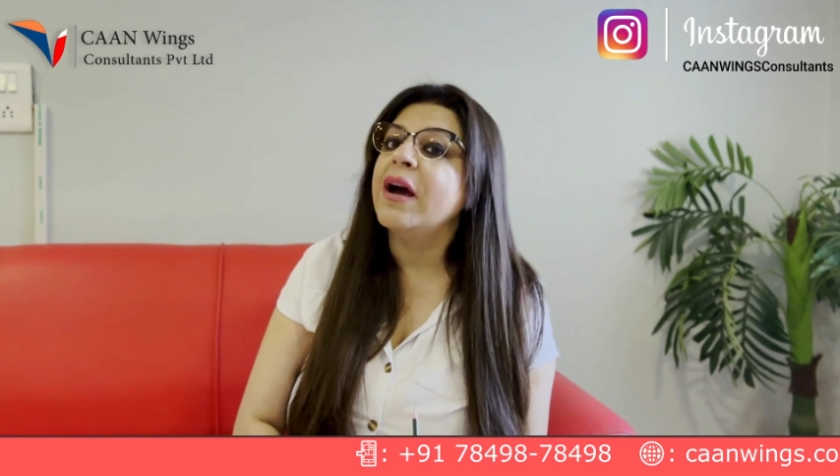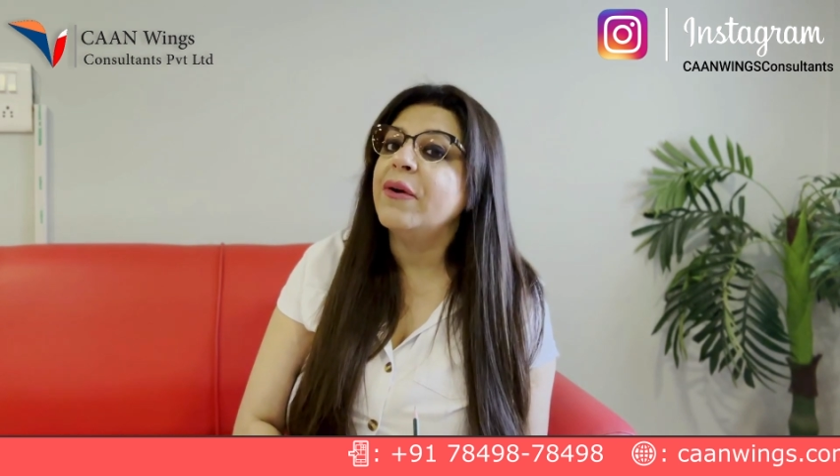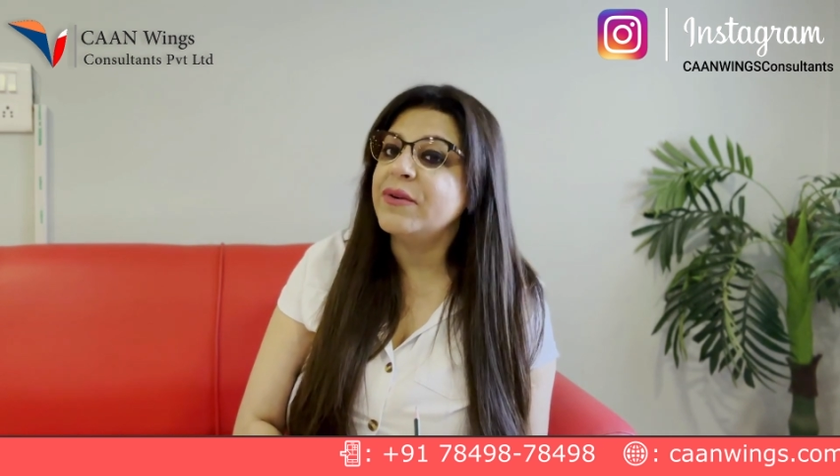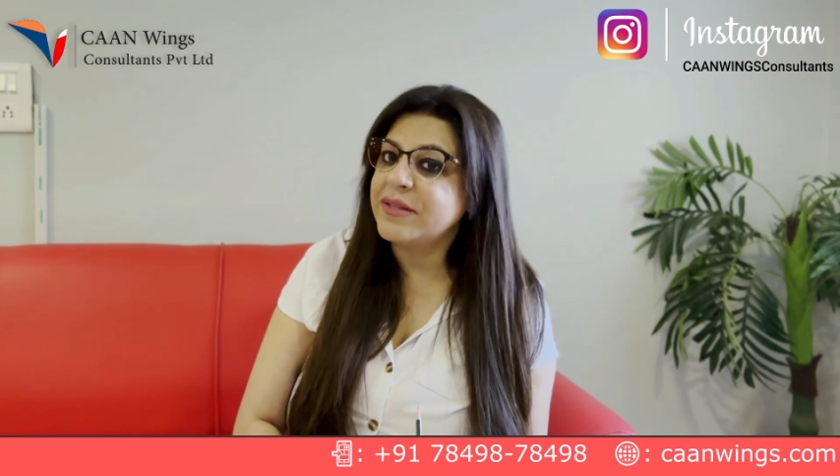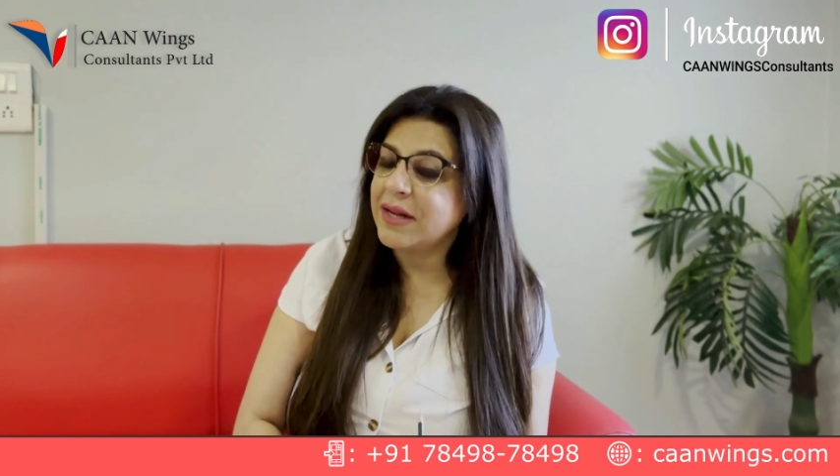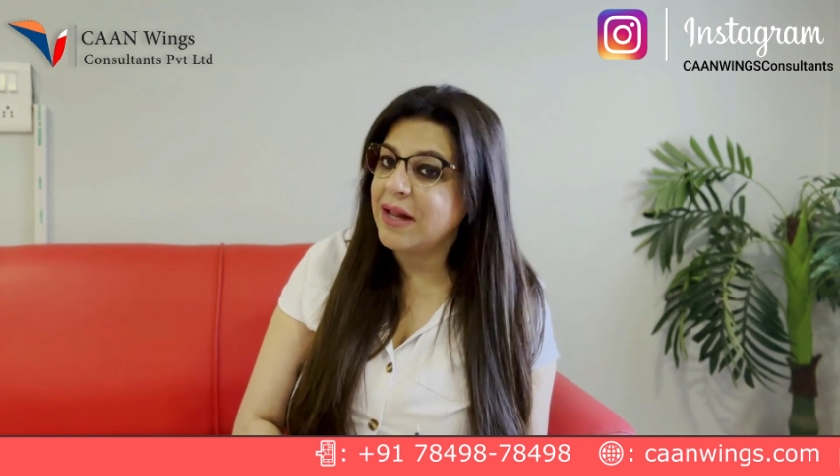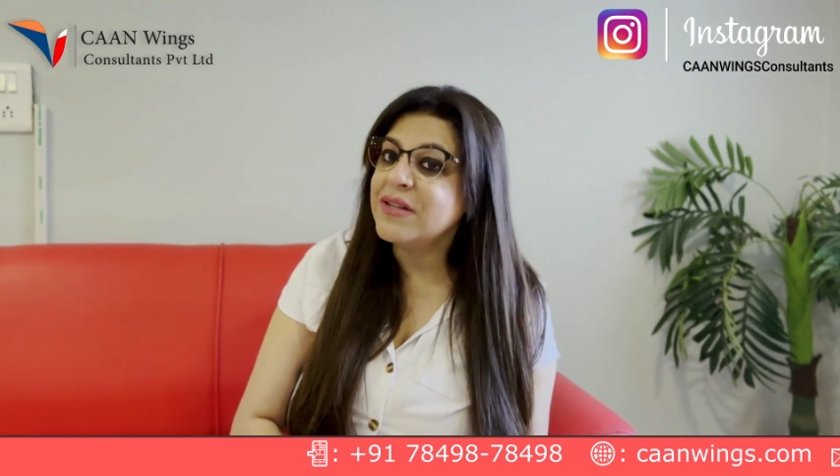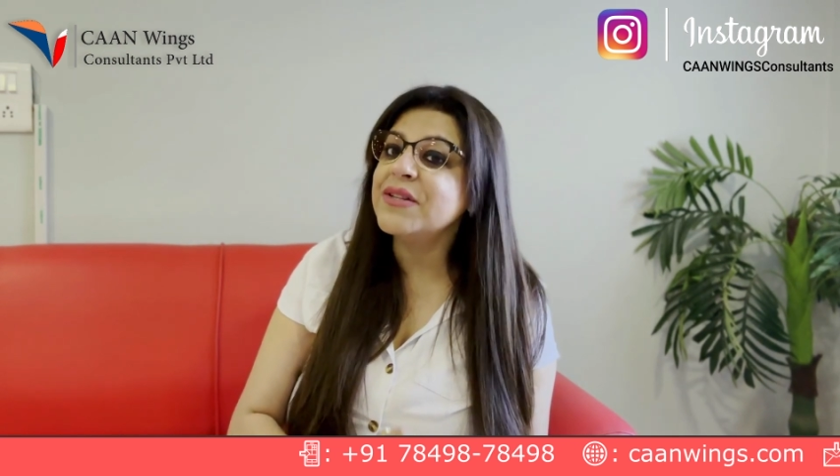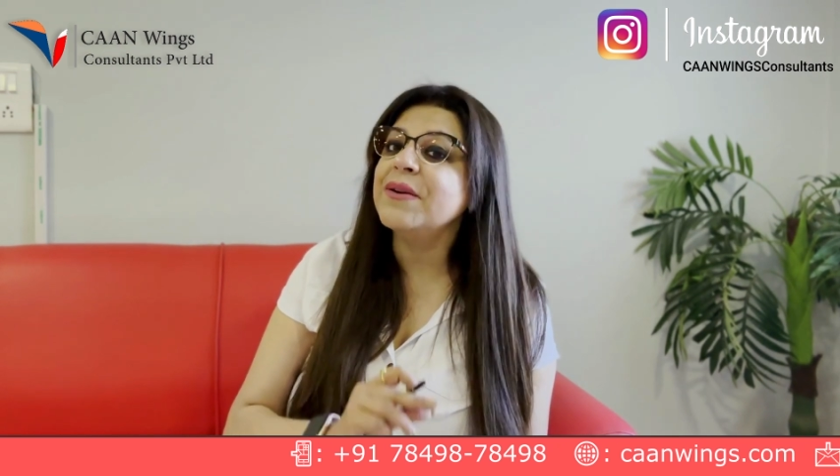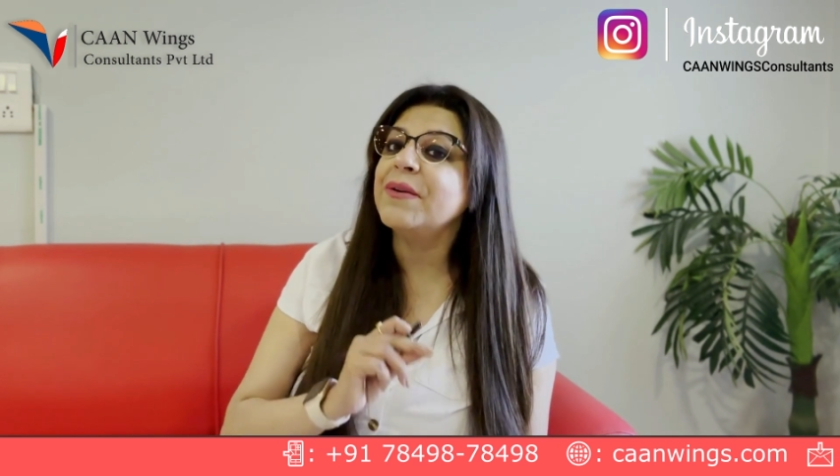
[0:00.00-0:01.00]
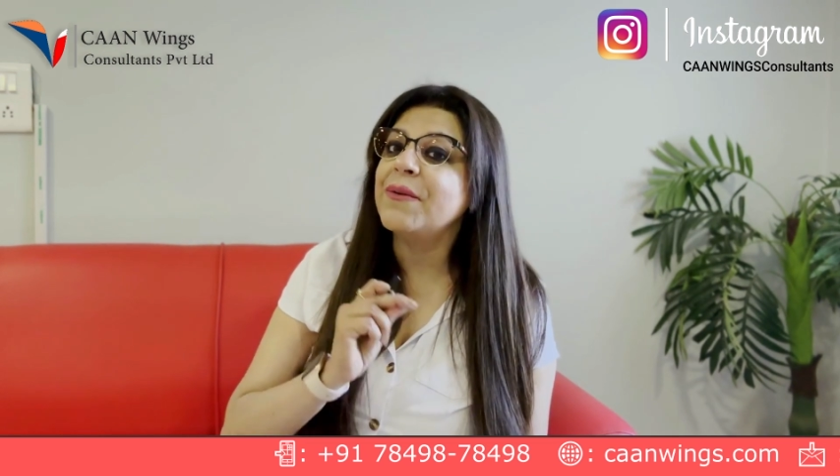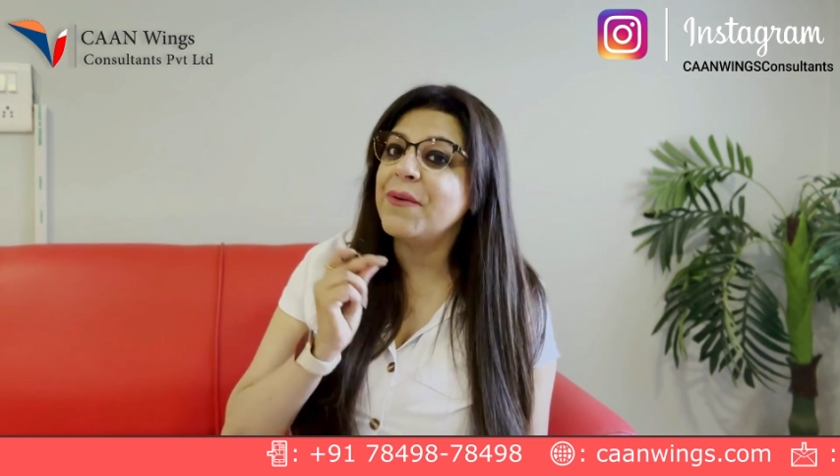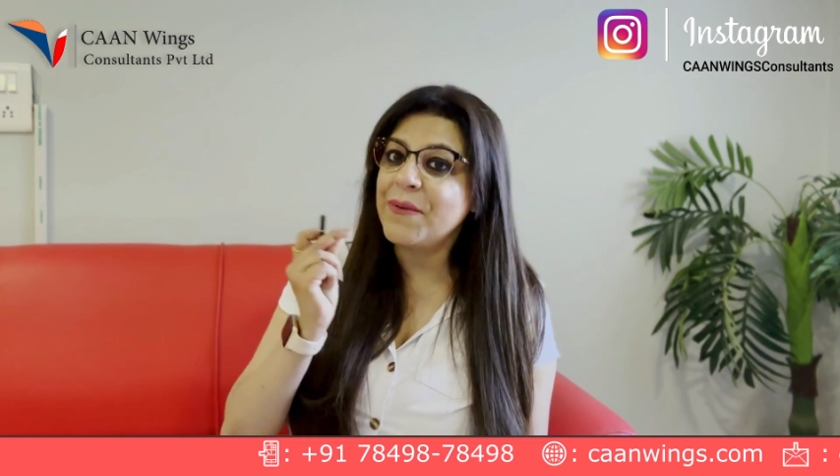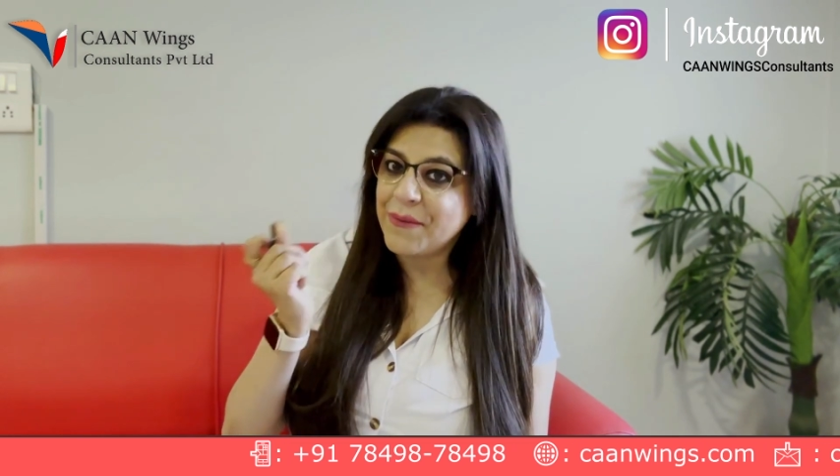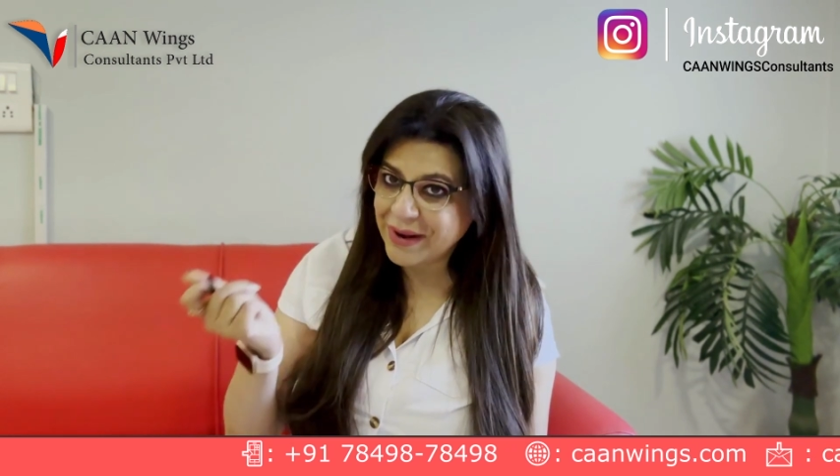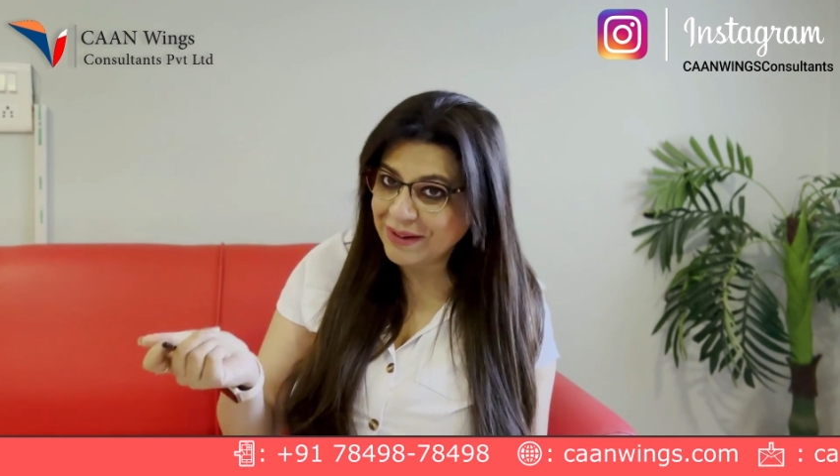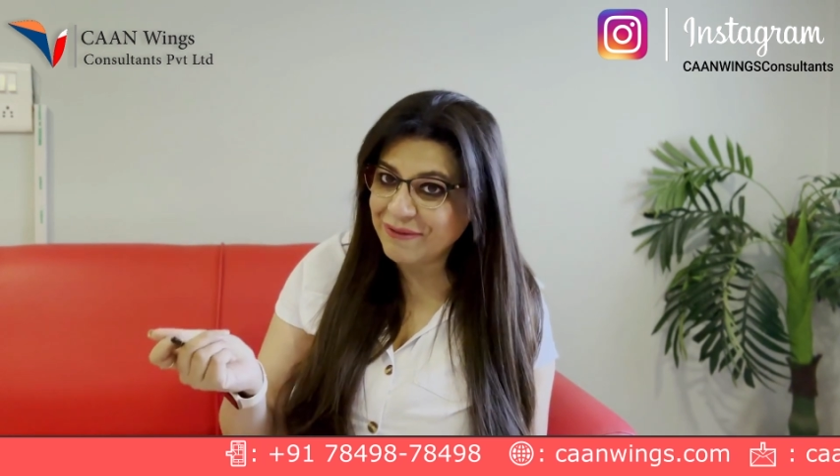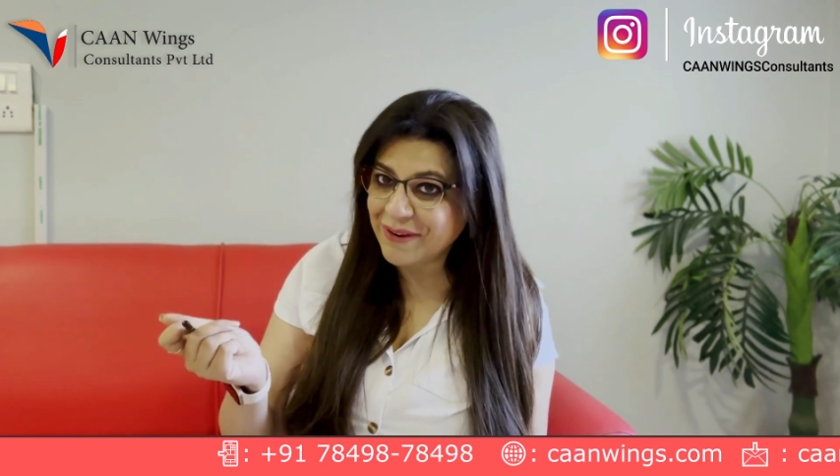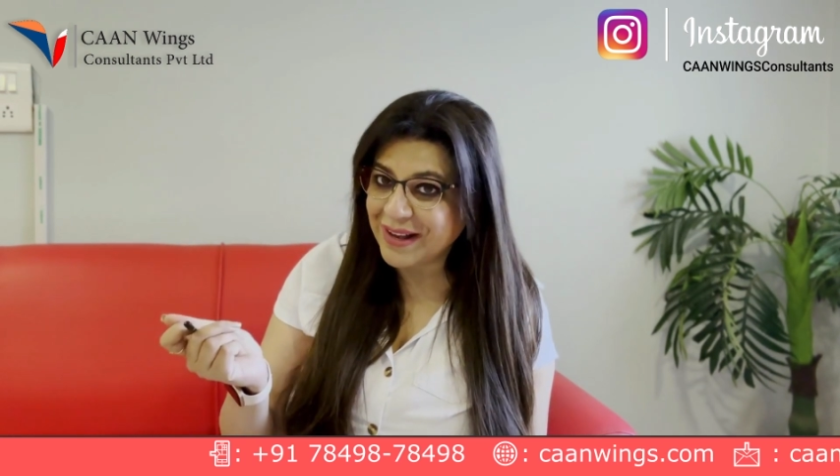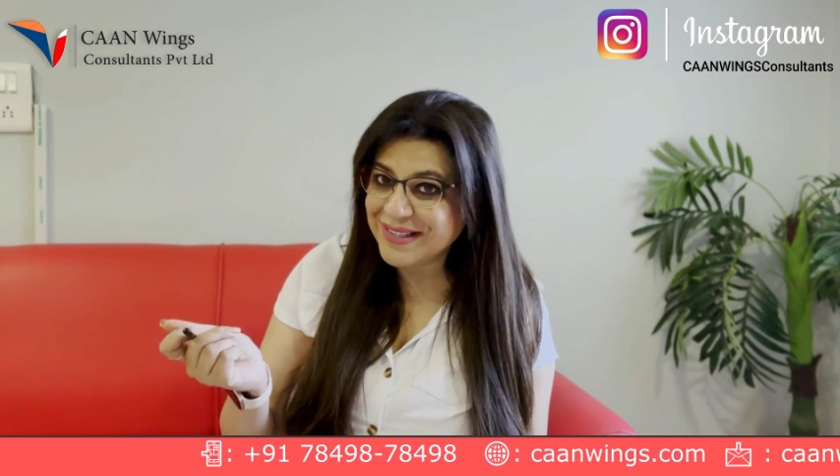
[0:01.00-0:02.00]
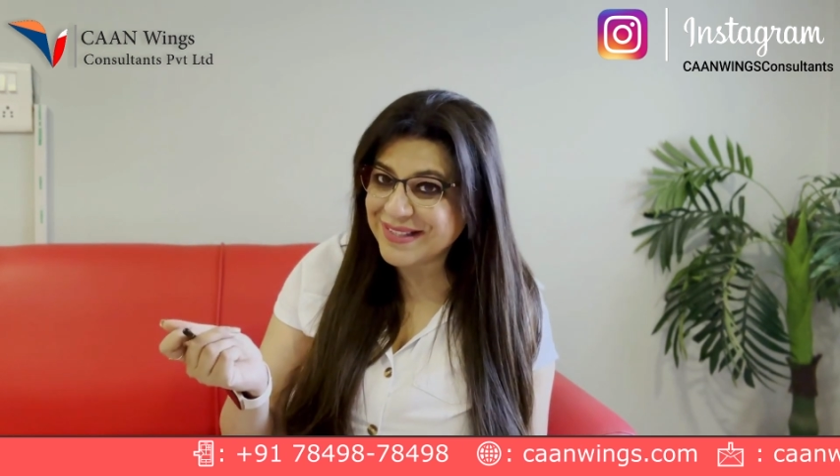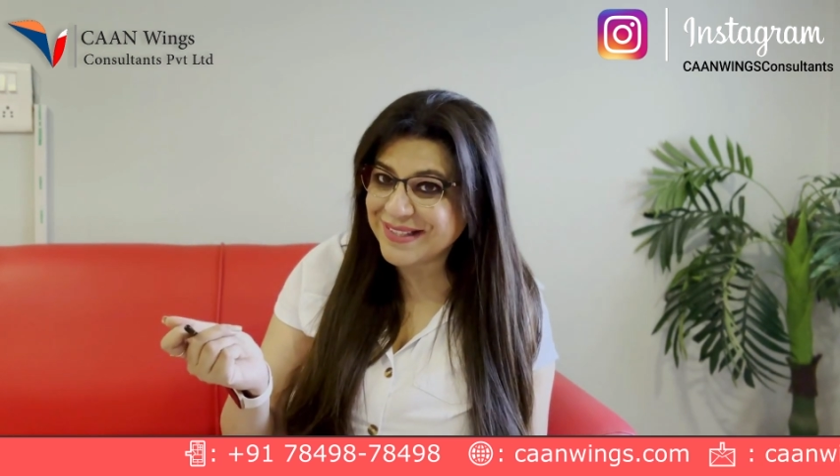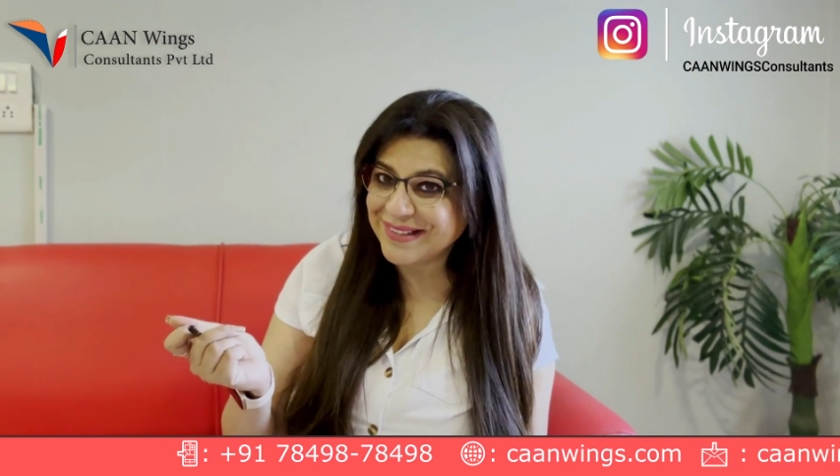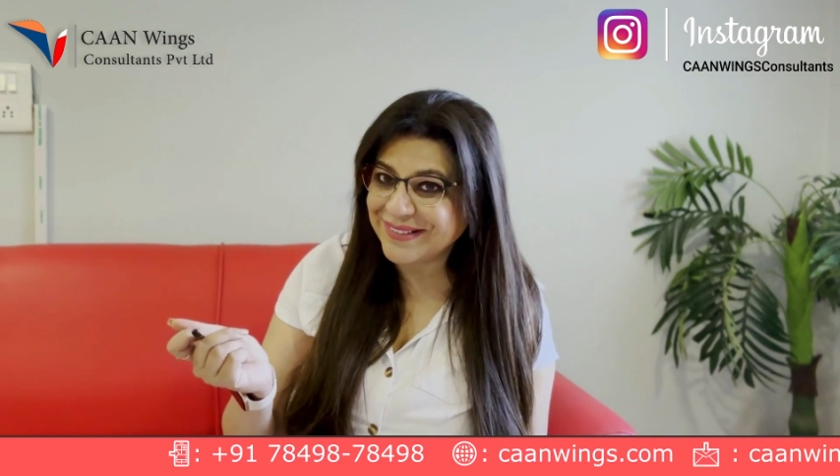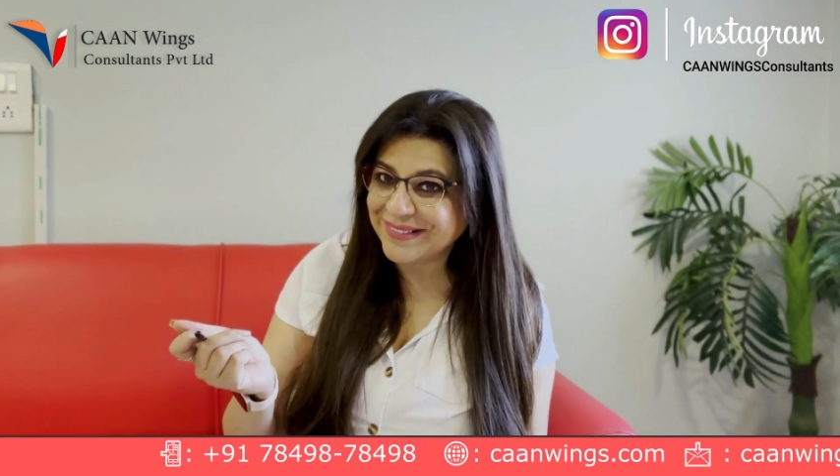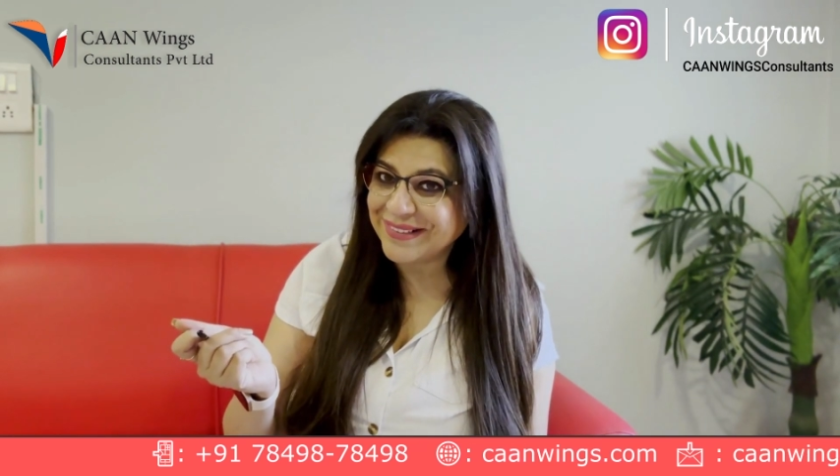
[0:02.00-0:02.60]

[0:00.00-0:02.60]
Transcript: result real fast.